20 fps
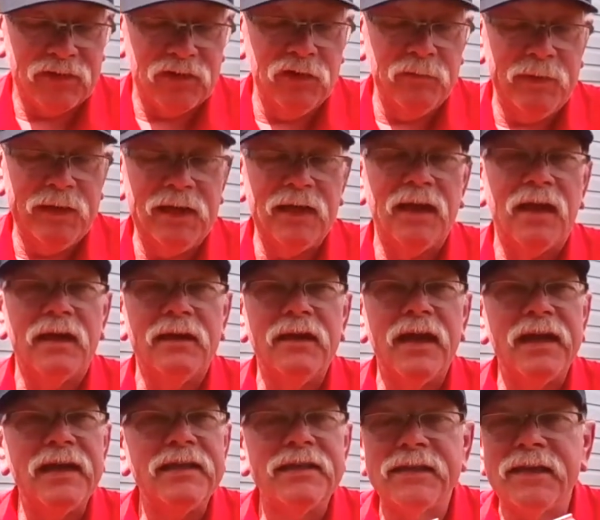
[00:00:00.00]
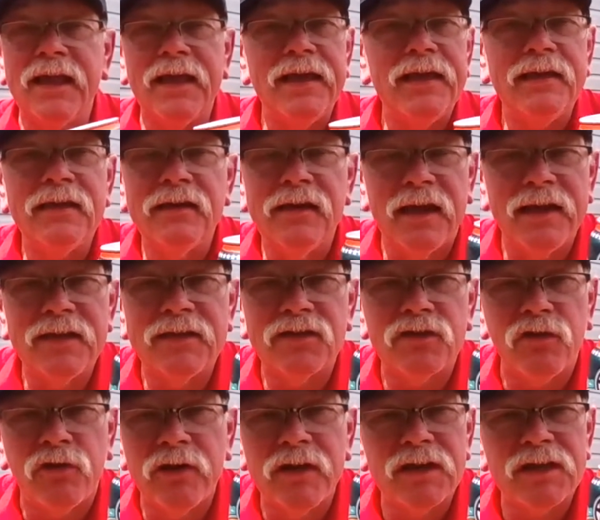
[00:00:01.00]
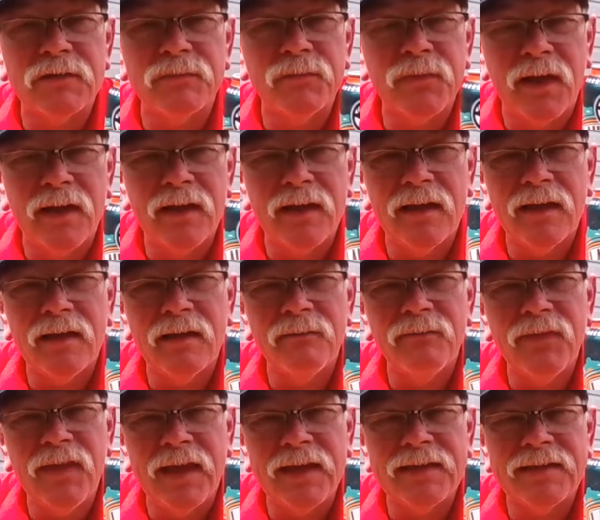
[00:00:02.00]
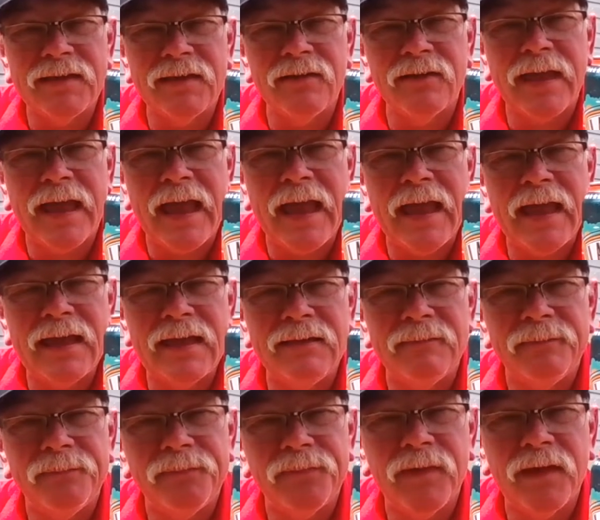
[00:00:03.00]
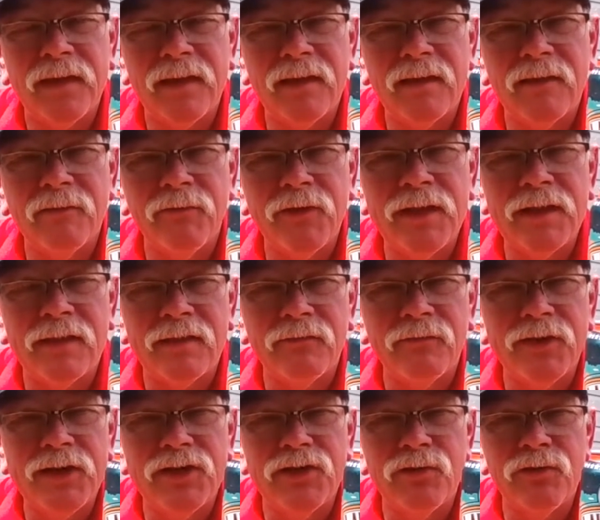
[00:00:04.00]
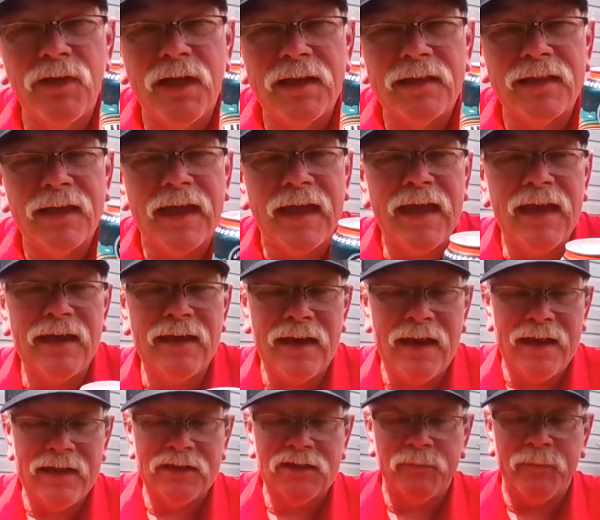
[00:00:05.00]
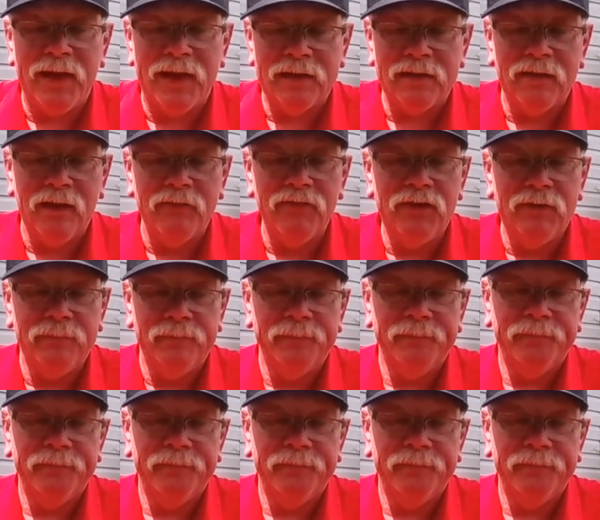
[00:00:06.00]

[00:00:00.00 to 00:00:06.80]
Should be a, a nice light, nice crisp, um, nice little can. we, we do like the can aspect of it.